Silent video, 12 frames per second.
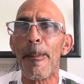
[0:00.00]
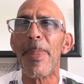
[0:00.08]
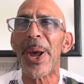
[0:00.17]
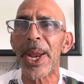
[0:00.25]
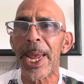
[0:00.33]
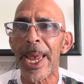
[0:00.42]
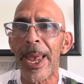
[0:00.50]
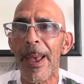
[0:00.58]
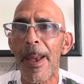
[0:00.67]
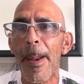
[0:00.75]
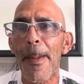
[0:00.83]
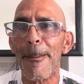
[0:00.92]
money.
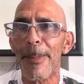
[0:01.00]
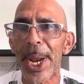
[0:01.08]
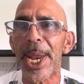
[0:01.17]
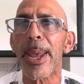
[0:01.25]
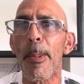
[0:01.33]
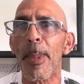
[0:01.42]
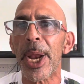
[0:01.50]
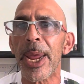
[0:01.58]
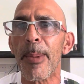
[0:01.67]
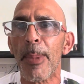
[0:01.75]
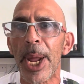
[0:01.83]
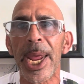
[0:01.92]
Money,
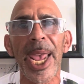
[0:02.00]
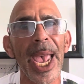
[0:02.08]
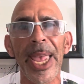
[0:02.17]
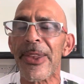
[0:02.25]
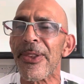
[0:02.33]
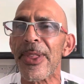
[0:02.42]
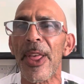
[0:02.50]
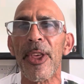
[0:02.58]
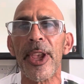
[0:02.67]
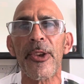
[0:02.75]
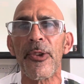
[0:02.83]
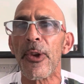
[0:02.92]
money, money. It's
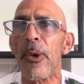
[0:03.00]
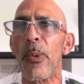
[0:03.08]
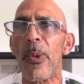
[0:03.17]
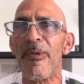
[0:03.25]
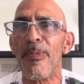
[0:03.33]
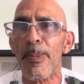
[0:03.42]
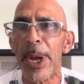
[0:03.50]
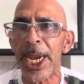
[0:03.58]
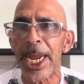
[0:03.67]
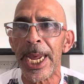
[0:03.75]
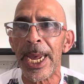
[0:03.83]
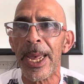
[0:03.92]
nothing to do with
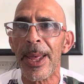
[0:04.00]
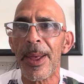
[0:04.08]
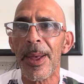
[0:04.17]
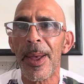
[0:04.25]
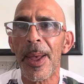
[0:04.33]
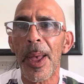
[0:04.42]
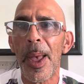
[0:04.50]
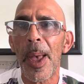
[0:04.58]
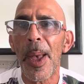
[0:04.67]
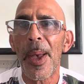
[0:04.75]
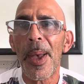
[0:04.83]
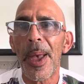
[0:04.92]
money.
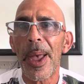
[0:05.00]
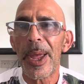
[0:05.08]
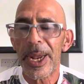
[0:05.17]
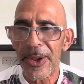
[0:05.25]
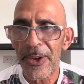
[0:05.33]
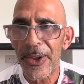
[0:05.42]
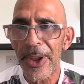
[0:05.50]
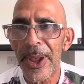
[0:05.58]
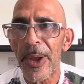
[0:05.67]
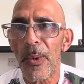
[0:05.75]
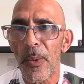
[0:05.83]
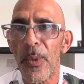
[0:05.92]
You
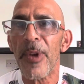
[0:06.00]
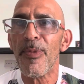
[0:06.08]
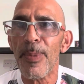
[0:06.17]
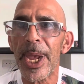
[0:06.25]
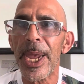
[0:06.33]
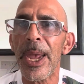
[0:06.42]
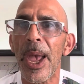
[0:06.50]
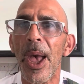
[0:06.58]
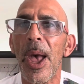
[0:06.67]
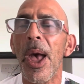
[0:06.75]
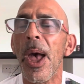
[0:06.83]
see, with me,